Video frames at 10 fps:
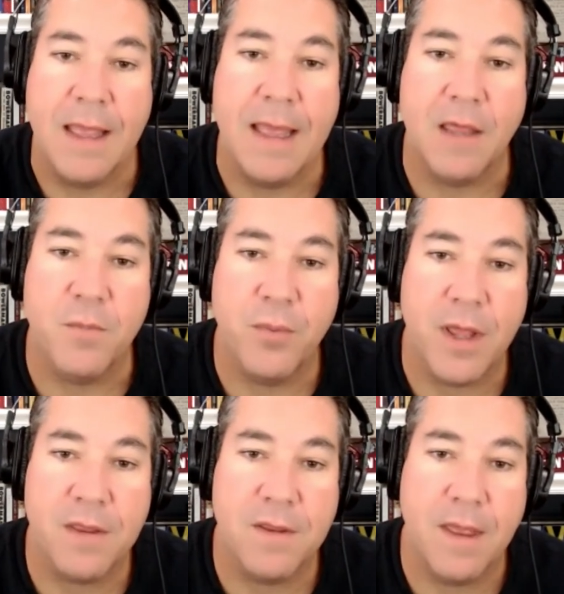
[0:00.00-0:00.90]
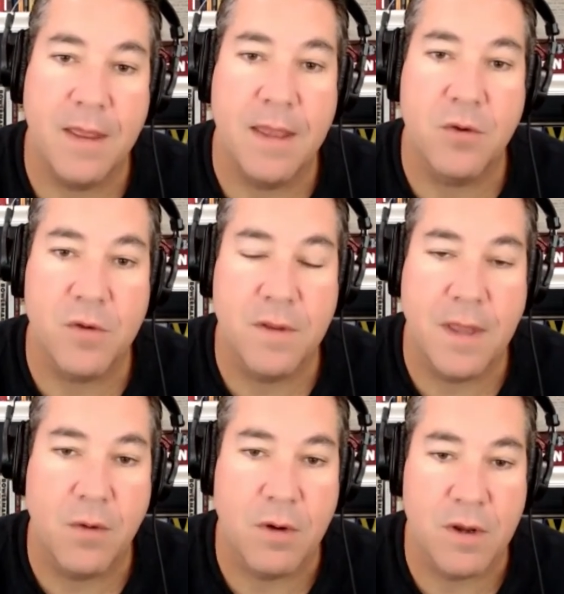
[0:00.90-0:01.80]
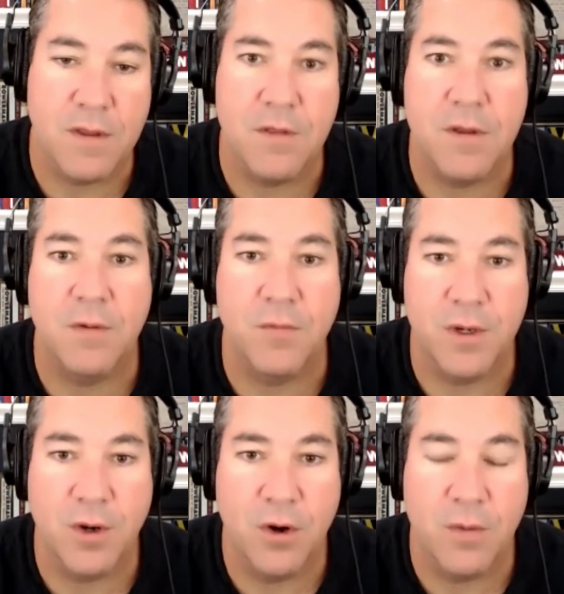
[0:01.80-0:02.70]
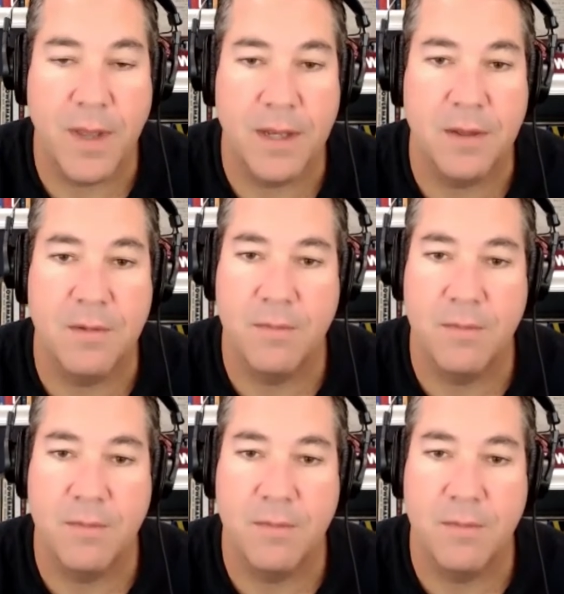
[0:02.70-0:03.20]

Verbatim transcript: Expressed uh, interest in that organization in return by,